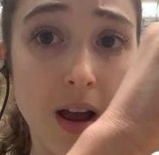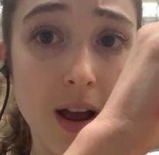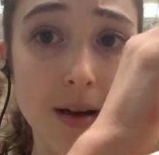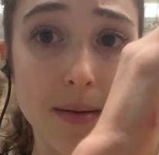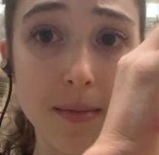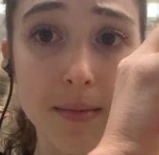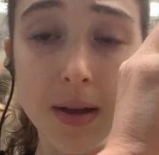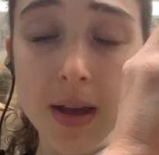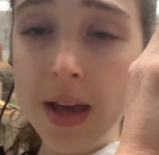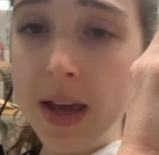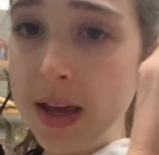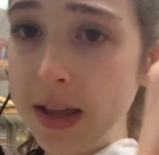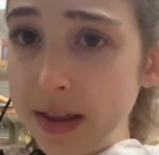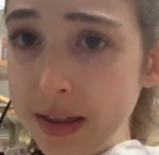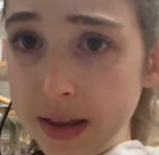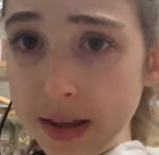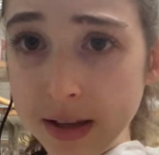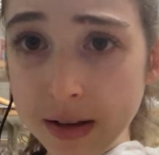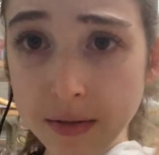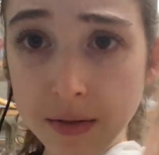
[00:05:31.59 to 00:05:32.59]
um,
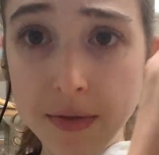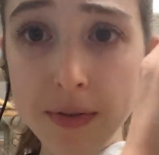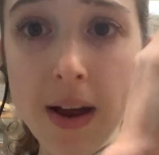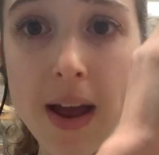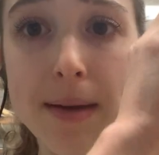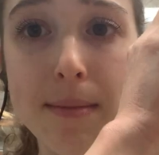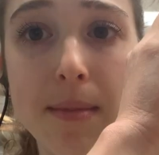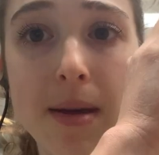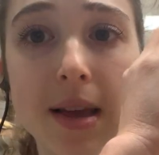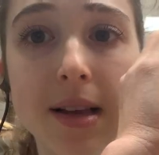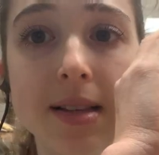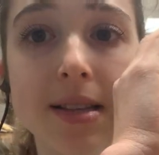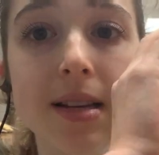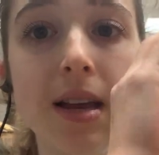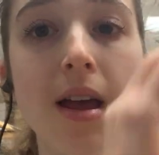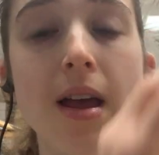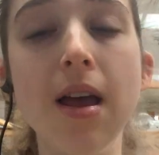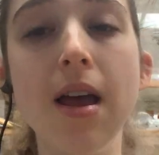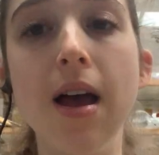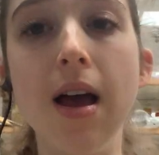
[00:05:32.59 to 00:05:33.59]
the refinement.